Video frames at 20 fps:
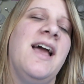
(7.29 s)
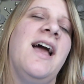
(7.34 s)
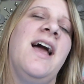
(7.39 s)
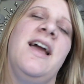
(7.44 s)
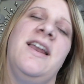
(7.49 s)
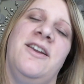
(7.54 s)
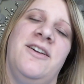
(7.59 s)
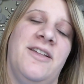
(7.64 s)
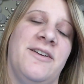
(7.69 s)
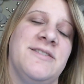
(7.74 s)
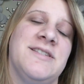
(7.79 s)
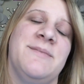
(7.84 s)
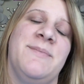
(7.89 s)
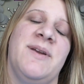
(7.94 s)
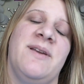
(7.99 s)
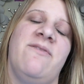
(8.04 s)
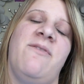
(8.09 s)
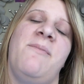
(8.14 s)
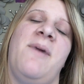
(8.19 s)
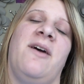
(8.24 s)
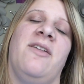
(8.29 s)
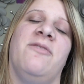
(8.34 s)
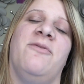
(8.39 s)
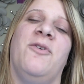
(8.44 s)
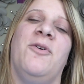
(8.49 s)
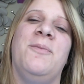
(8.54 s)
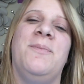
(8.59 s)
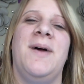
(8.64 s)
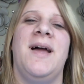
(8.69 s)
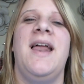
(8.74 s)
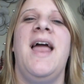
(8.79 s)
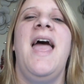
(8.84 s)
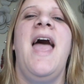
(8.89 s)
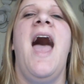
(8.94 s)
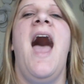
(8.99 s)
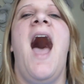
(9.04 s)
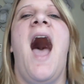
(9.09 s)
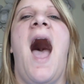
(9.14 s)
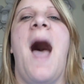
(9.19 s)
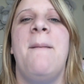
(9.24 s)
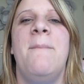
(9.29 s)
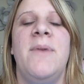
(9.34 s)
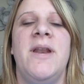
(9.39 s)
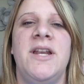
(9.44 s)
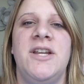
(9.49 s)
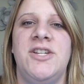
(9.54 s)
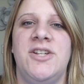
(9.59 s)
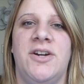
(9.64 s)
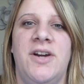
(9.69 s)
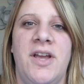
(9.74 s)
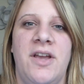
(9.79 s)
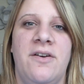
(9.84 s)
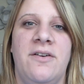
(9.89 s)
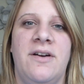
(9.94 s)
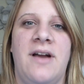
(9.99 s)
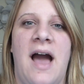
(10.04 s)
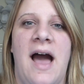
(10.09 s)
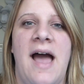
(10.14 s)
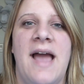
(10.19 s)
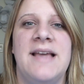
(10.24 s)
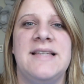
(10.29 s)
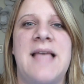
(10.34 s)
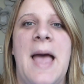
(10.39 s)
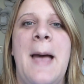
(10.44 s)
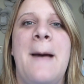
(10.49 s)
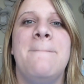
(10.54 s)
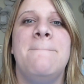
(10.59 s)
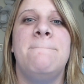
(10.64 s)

I know that was a bit of a mouthful, but I'm going to show you guys